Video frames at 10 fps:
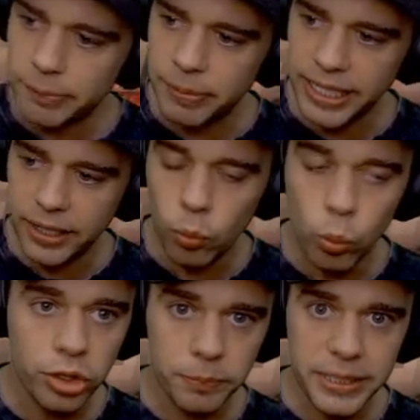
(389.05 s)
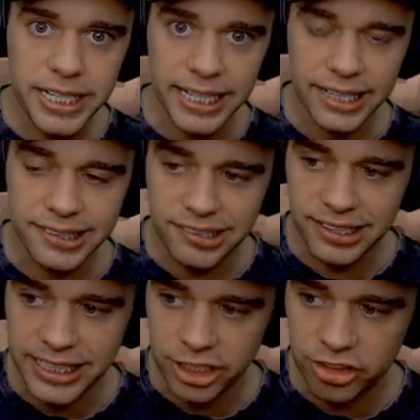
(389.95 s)
here wouldn't be connected to the
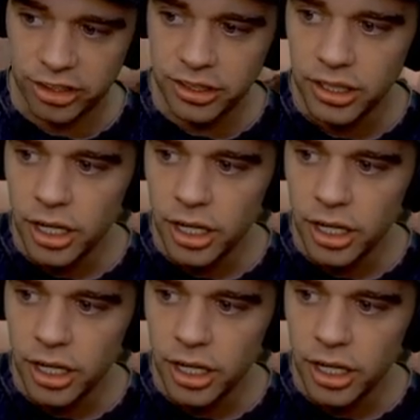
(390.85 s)
kitchen,